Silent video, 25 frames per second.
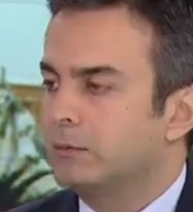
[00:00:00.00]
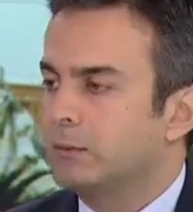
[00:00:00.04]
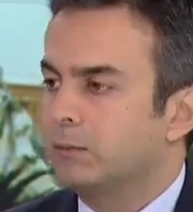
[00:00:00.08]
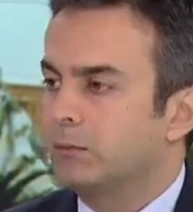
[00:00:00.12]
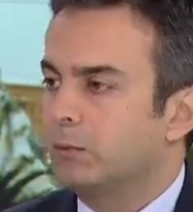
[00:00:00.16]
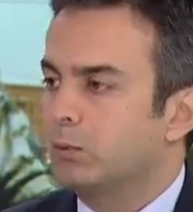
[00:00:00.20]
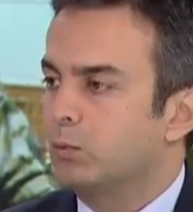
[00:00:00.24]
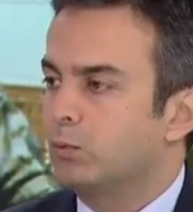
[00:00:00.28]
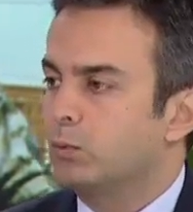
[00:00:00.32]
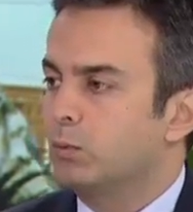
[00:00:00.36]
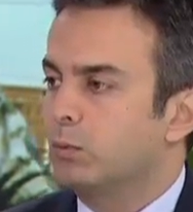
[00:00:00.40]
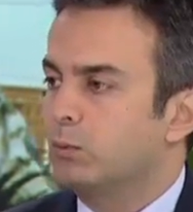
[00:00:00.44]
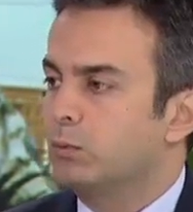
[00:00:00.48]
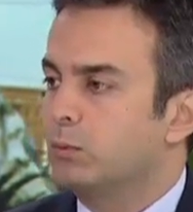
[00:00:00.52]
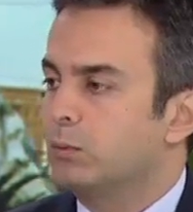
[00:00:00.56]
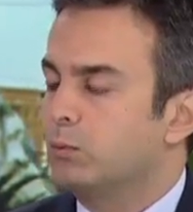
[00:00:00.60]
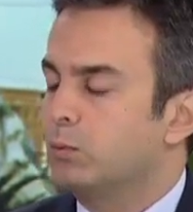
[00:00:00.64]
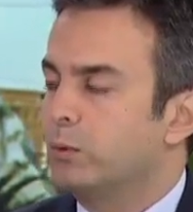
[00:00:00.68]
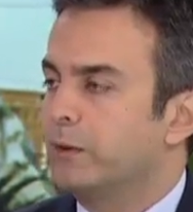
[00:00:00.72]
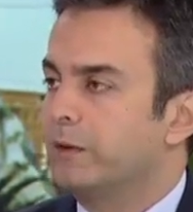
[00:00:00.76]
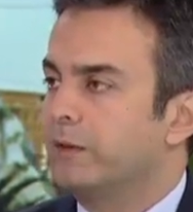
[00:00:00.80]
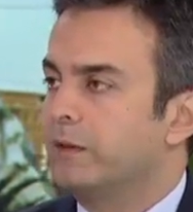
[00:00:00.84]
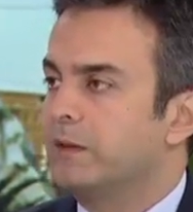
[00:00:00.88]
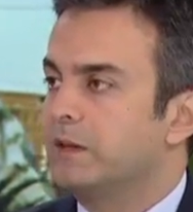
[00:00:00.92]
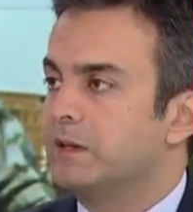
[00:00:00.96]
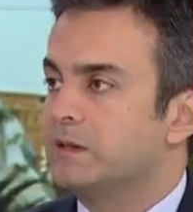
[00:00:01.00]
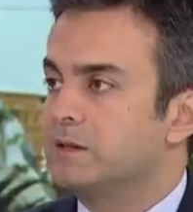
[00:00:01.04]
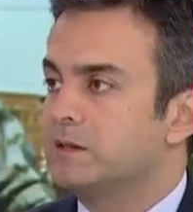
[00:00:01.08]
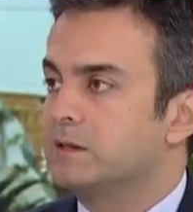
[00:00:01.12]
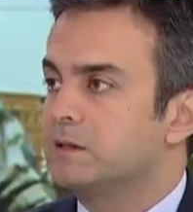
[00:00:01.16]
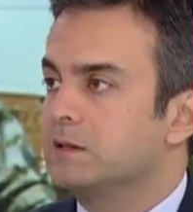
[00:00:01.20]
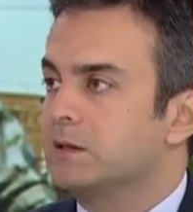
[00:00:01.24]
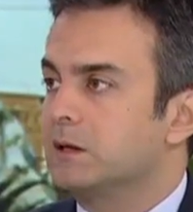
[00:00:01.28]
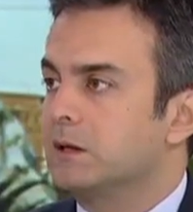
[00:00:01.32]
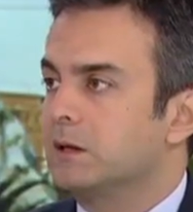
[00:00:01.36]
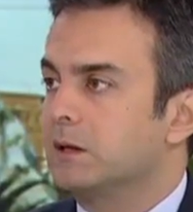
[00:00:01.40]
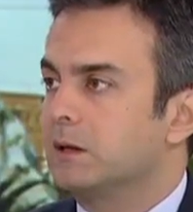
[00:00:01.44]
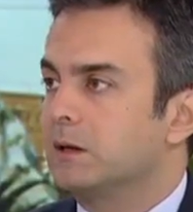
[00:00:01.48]
with this
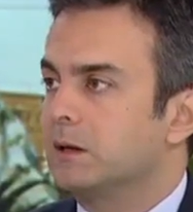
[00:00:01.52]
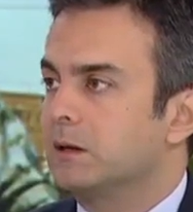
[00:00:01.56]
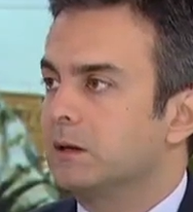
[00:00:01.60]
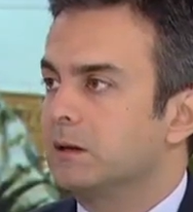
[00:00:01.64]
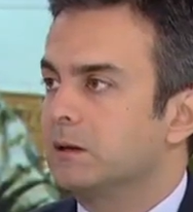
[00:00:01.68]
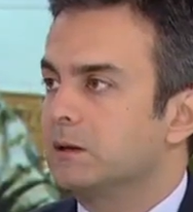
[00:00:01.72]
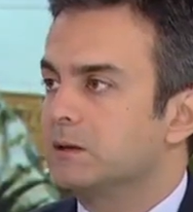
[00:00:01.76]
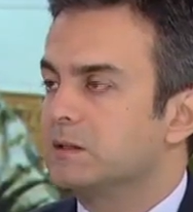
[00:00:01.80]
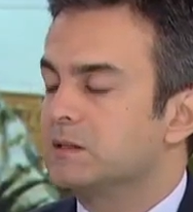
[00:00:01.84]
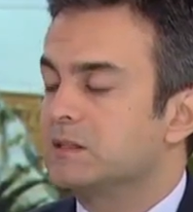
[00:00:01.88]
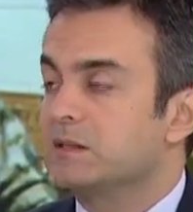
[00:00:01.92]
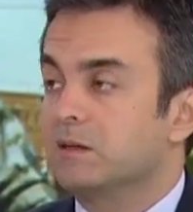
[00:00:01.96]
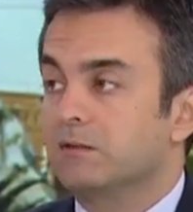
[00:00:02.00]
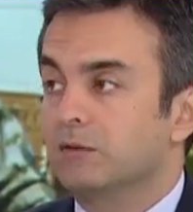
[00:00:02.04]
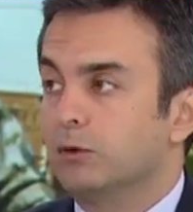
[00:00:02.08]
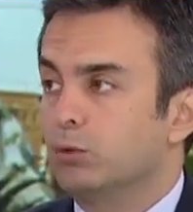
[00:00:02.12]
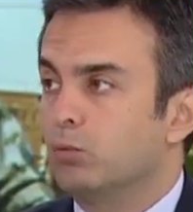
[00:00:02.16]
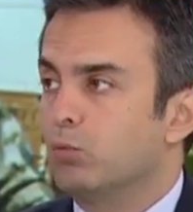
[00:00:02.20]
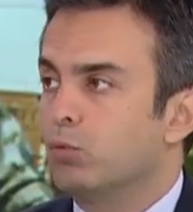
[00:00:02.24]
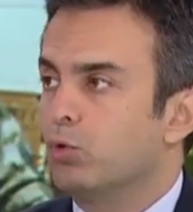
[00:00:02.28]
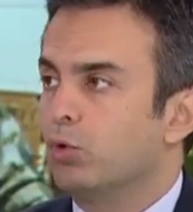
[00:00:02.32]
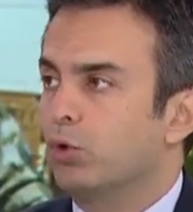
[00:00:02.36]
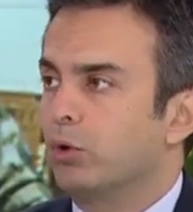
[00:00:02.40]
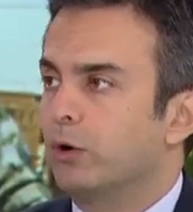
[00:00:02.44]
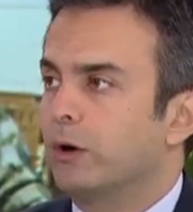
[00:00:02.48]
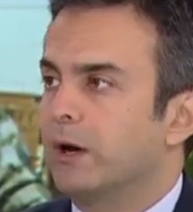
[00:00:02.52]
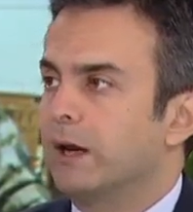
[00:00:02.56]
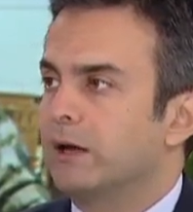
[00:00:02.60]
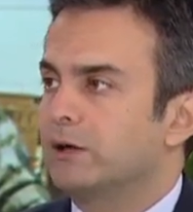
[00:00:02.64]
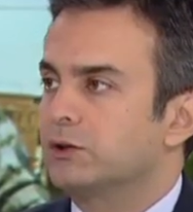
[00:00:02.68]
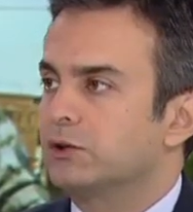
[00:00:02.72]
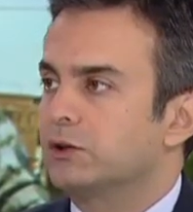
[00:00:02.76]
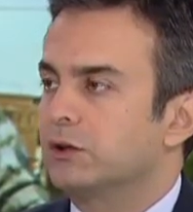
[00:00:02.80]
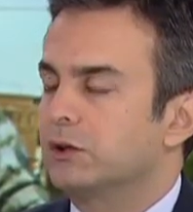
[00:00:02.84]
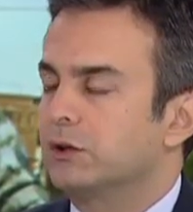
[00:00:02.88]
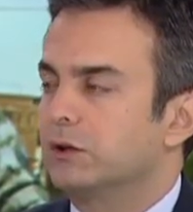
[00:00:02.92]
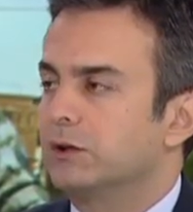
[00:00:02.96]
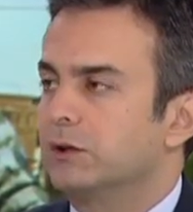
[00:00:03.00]
uh, civil war,
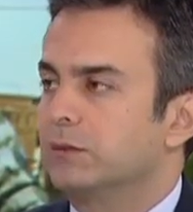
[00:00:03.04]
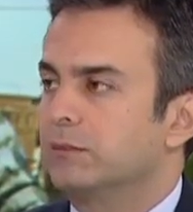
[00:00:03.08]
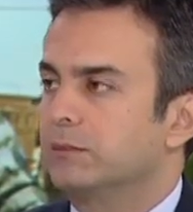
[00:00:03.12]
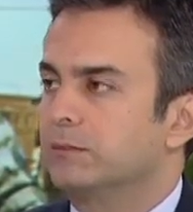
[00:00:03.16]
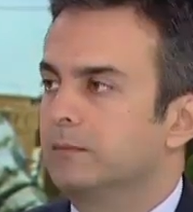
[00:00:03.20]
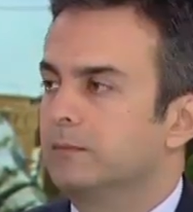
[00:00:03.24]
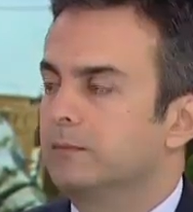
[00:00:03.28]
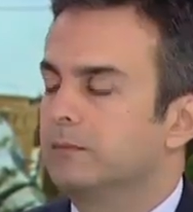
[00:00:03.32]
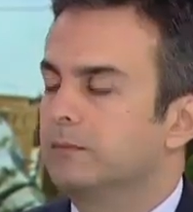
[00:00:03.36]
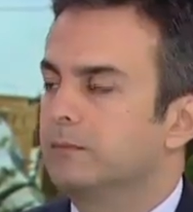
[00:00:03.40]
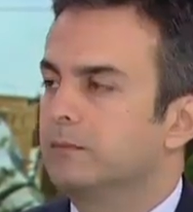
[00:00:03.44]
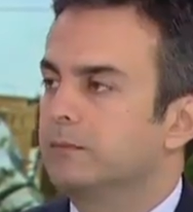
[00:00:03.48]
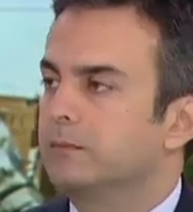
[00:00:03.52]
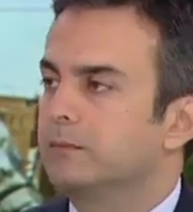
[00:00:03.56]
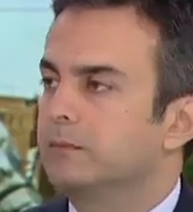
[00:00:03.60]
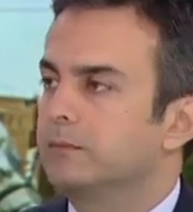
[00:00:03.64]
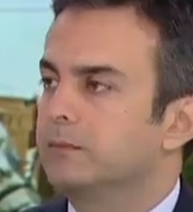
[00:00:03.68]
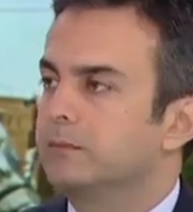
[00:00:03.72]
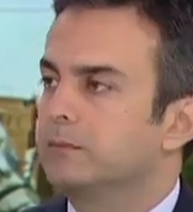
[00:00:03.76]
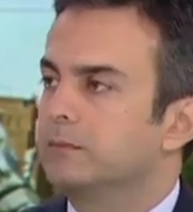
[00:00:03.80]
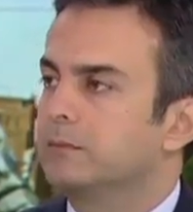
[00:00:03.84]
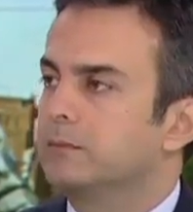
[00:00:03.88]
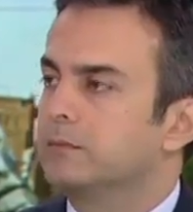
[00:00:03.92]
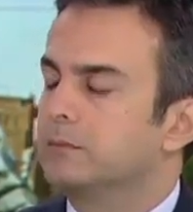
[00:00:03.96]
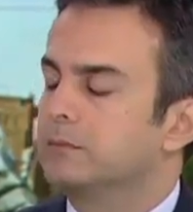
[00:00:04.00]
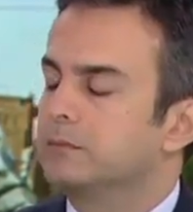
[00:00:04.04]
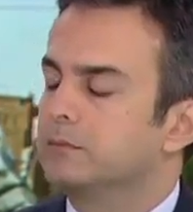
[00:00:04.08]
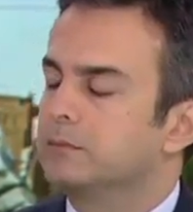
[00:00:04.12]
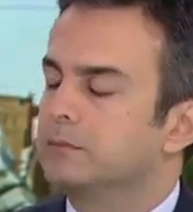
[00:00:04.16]
actually. You spent time in the